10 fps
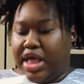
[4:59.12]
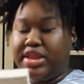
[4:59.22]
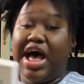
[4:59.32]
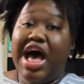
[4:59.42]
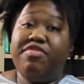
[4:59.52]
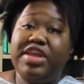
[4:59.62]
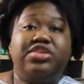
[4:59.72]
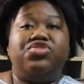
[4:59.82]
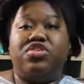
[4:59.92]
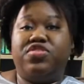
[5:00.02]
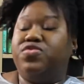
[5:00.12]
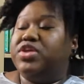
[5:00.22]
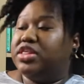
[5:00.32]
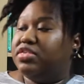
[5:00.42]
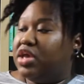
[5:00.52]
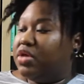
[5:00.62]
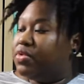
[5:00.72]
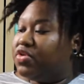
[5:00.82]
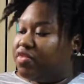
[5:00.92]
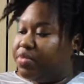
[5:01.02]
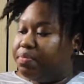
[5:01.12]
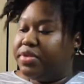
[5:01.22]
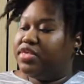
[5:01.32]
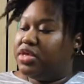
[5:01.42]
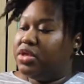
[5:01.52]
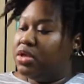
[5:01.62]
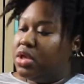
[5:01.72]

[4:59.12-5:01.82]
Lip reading: I haven't had the chance to read this yet because I've been busy,